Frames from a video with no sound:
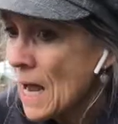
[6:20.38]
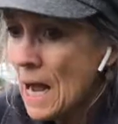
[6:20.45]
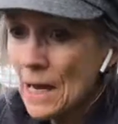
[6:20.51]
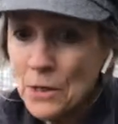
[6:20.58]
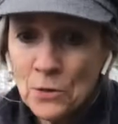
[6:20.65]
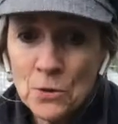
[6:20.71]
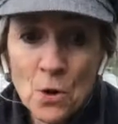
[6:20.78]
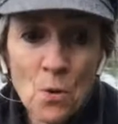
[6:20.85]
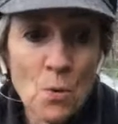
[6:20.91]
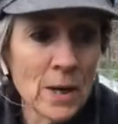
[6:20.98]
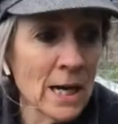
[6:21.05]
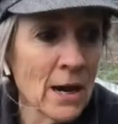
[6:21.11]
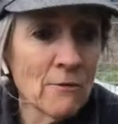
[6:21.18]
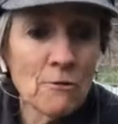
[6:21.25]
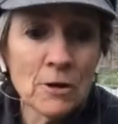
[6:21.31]
I don't know,
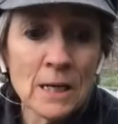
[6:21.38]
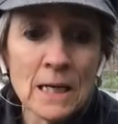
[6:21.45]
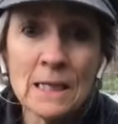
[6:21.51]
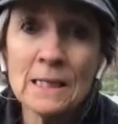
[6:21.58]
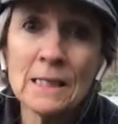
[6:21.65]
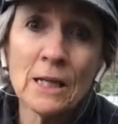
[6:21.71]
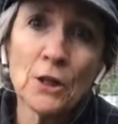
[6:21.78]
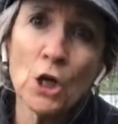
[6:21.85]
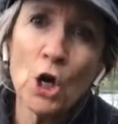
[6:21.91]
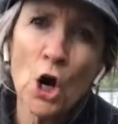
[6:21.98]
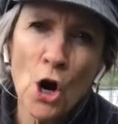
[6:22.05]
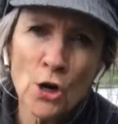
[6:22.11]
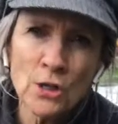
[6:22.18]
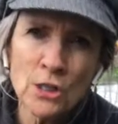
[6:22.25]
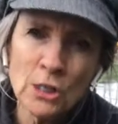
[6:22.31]
whatever it is that the
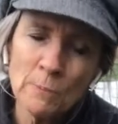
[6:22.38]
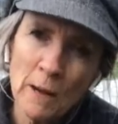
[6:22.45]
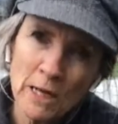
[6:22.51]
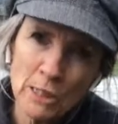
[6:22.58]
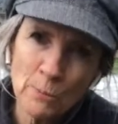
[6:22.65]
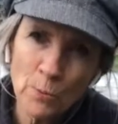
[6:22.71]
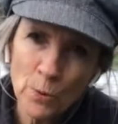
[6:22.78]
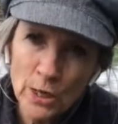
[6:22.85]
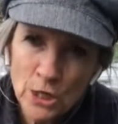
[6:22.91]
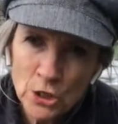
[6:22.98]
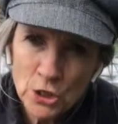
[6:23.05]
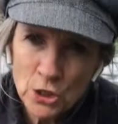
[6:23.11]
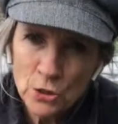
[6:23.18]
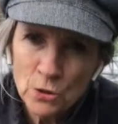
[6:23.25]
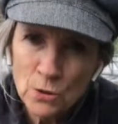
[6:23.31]
garden space
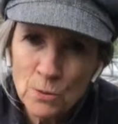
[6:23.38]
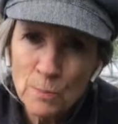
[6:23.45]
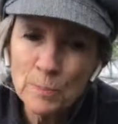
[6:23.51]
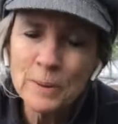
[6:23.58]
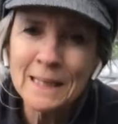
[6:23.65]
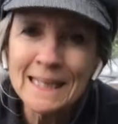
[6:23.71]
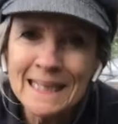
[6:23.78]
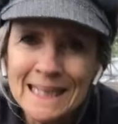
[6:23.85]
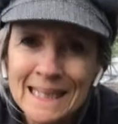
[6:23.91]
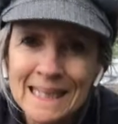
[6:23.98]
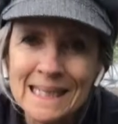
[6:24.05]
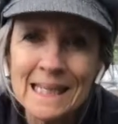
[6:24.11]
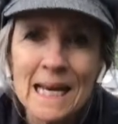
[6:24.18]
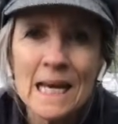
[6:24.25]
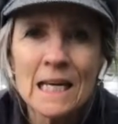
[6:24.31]
brings you,
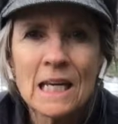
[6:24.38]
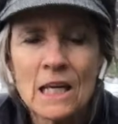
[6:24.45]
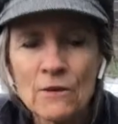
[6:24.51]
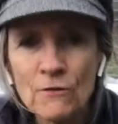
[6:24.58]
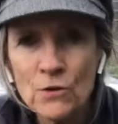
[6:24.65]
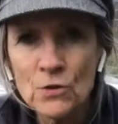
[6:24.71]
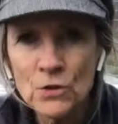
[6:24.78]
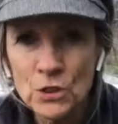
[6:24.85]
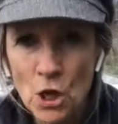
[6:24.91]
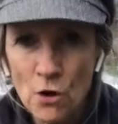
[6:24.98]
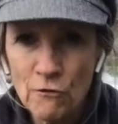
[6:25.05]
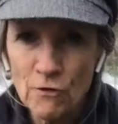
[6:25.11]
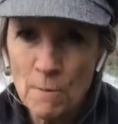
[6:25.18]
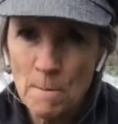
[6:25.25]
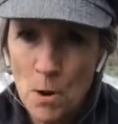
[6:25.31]
please give
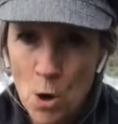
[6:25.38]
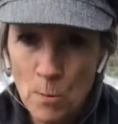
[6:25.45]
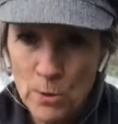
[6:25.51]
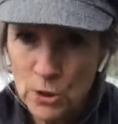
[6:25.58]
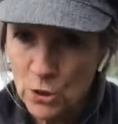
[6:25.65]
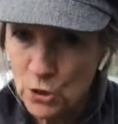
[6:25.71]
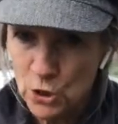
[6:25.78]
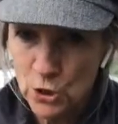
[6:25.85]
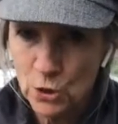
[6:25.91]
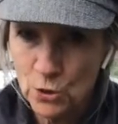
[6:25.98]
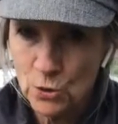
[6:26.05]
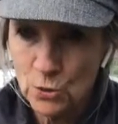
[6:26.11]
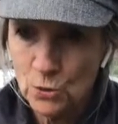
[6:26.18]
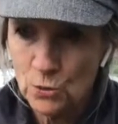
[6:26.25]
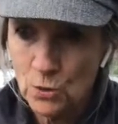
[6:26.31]
yourself a moment or
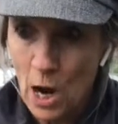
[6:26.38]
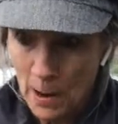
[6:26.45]
two.